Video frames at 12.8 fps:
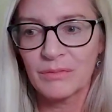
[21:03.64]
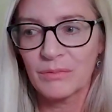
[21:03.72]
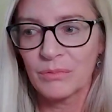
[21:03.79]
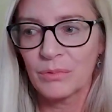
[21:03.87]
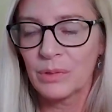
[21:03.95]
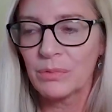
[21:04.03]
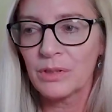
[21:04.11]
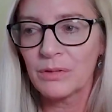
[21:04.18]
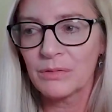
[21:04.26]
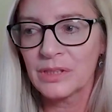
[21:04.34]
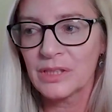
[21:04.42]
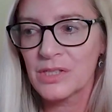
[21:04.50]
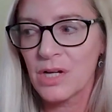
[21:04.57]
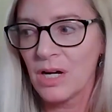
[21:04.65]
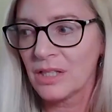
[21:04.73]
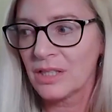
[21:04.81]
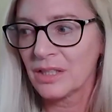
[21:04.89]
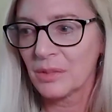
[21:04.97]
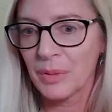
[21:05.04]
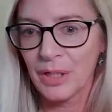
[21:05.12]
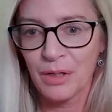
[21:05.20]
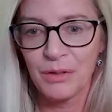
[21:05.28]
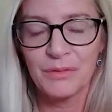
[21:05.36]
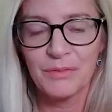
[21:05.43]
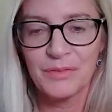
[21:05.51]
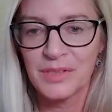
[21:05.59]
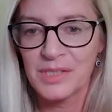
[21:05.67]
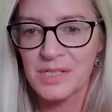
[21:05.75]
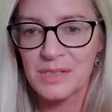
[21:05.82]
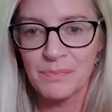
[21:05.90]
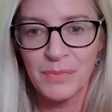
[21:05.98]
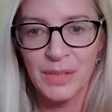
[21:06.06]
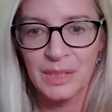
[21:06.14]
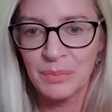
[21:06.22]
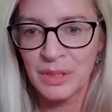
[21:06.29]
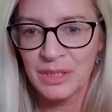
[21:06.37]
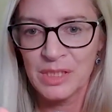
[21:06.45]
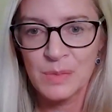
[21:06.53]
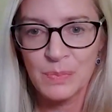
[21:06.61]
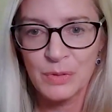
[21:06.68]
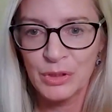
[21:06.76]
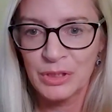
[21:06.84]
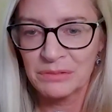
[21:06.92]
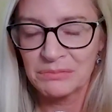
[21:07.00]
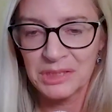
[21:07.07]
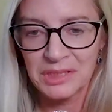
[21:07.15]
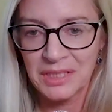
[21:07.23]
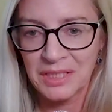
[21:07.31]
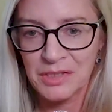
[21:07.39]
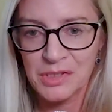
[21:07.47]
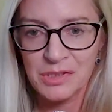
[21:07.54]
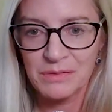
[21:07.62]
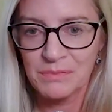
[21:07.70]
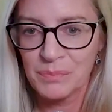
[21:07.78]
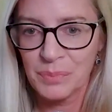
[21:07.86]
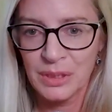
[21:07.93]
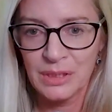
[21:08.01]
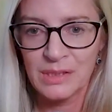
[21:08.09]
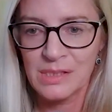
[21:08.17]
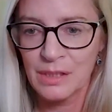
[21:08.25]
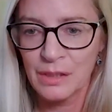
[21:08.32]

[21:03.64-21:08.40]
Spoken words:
we weren't really talking about this mind, body, spirit connection, peace,